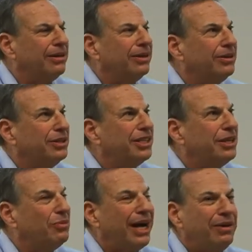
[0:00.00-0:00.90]
no, it
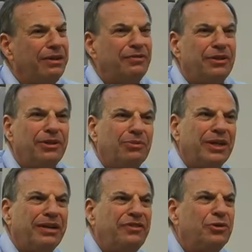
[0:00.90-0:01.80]
said, well,
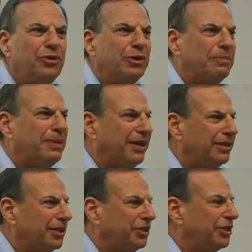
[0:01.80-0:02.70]
whatever you do with a
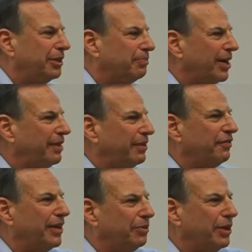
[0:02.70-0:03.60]
politician in private,
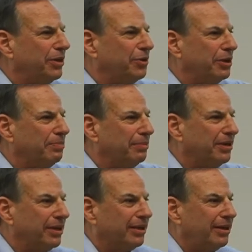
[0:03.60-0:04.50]
find a way to do it in
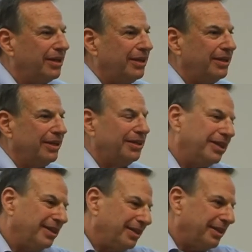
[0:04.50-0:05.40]
public.
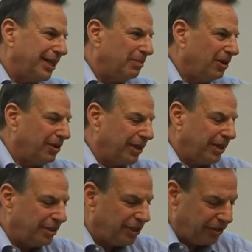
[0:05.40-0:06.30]
Then Clinton came along and I
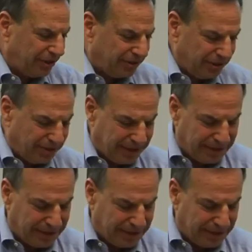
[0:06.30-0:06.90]
had to change it to,